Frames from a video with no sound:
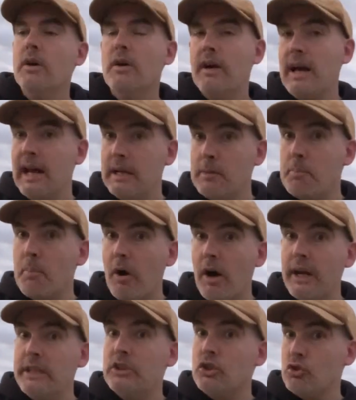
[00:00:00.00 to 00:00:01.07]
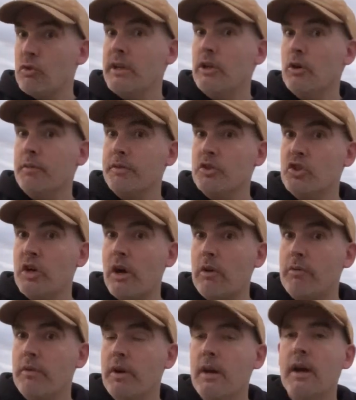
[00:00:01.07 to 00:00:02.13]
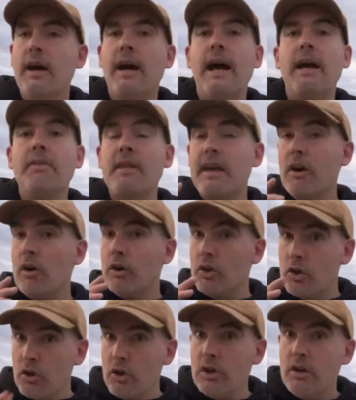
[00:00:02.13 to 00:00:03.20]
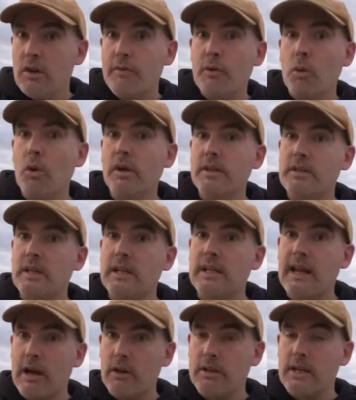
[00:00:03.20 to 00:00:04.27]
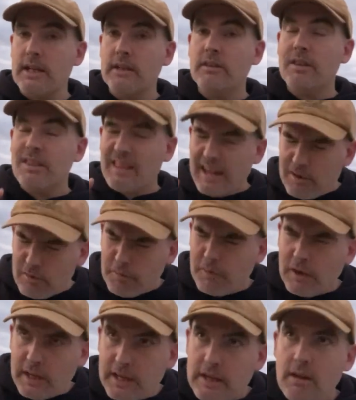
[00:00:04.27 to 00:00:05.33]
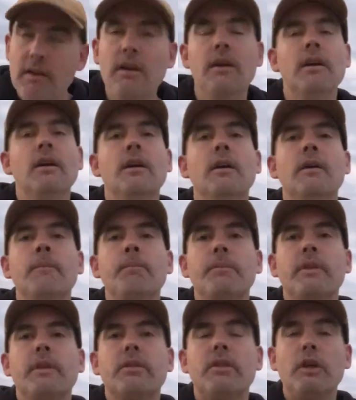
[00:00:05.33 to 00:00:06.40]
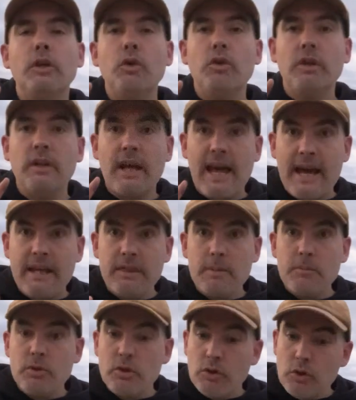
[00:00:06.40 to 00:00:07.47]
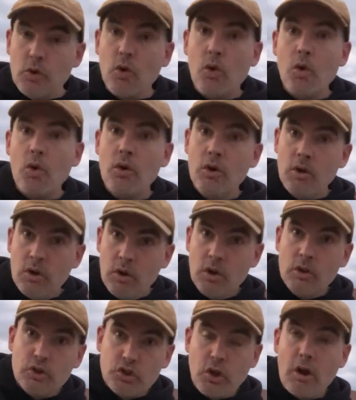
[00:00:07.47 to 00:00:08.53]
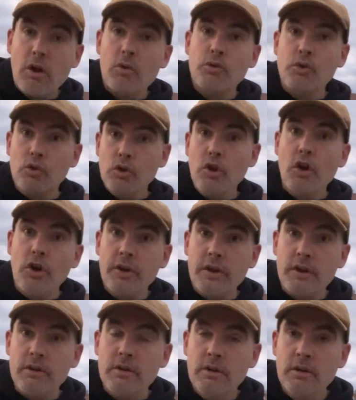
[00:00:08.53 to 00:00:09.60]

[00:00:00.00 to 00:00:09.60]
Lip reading: and buy straight off the shelf, and they are good enough quality nowadays, thankfully, that you can hand them to your child, your learner,